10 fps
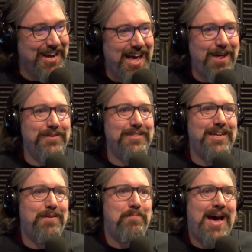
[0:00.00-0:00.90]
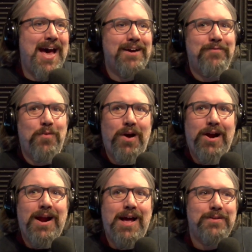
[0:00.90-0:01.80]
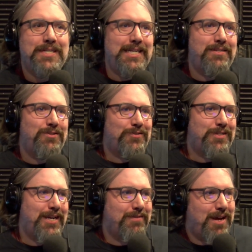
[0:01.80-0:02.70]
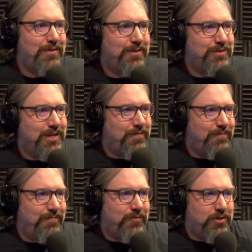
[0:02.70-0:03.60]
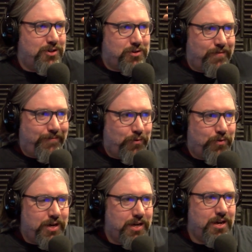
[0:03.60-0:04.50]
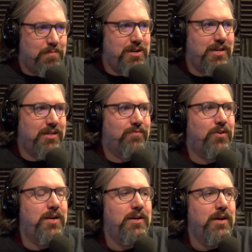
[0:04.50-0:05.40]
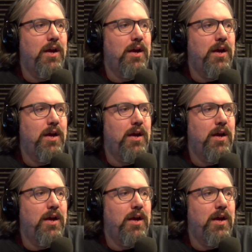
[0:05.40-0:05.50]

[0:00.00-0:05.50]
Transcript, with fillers: And it was like a back of a warehouse, and they sold like, I don't know, it was like a furniture flooring company in the front.